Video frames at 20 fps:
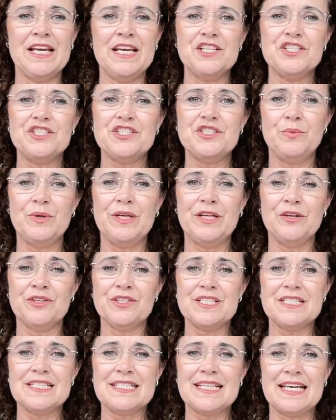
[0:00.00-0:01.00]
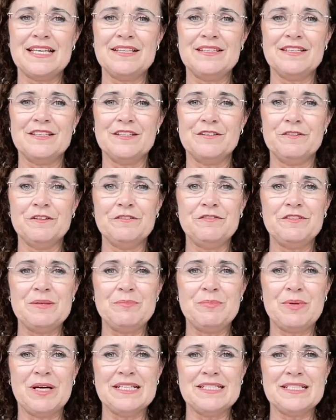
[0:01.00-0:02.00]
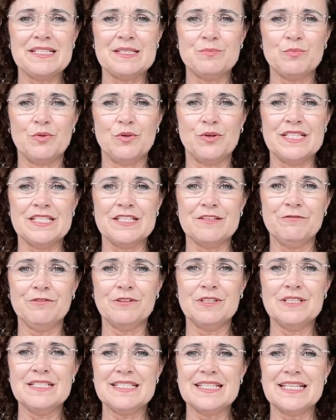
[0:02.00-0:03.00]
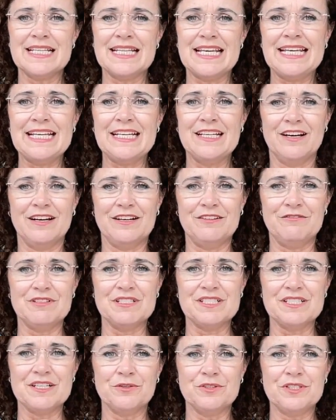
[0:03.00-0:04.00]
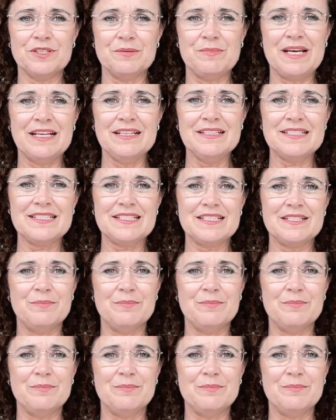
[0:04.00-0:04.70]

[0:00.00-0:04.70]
She went on to say that the 50 basis point difference in the headline result amounts to